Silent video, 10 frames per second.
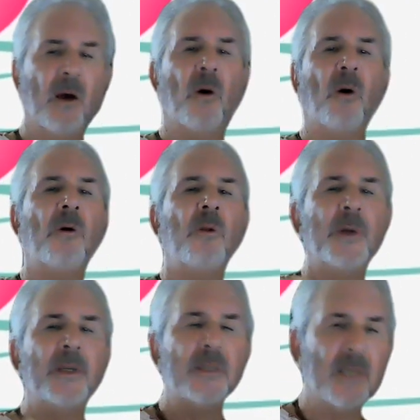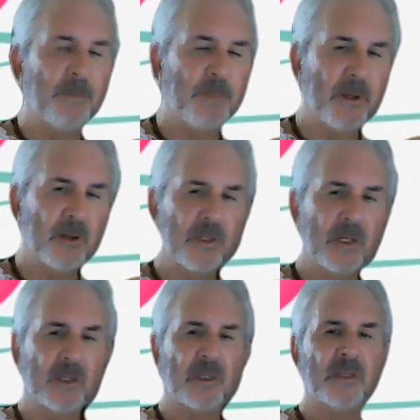always keeping your
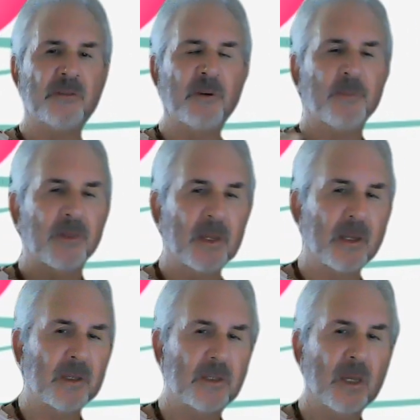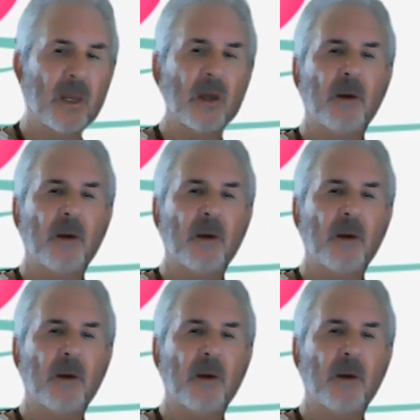distance from things,